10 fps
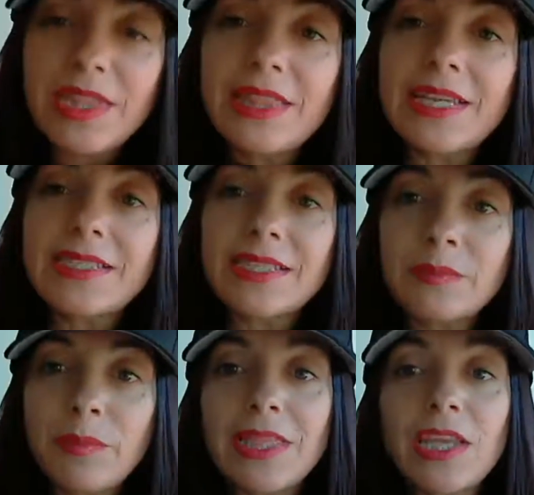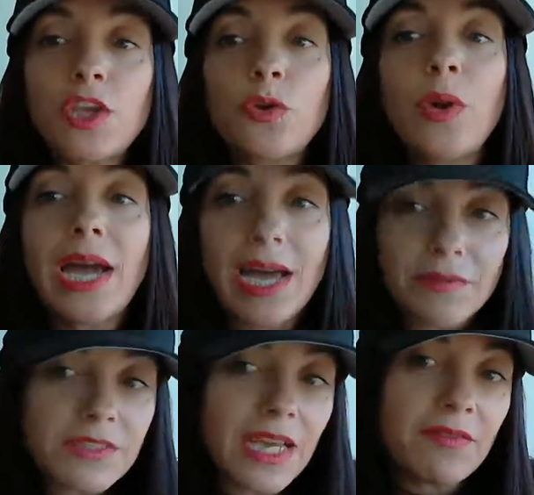but that doesn't mean that you
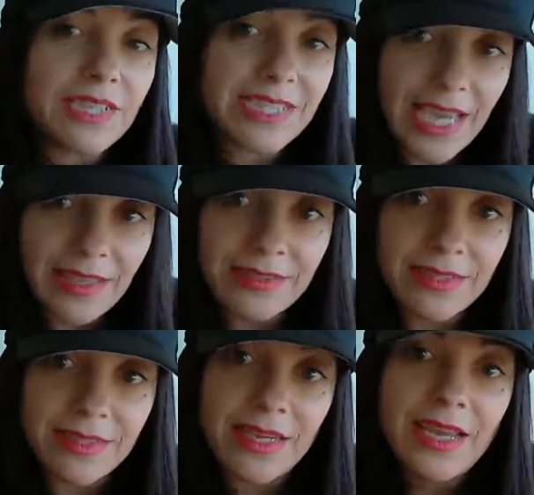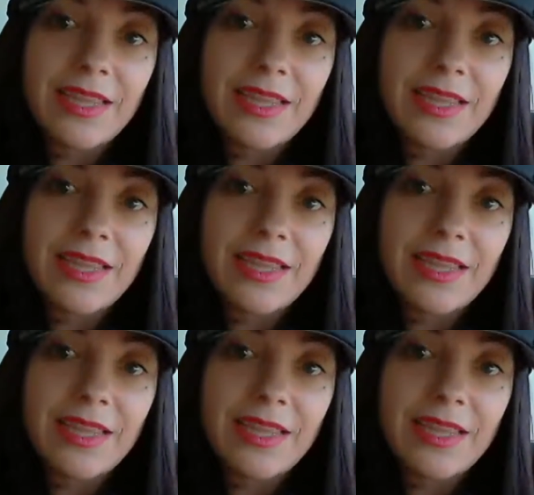have to have attended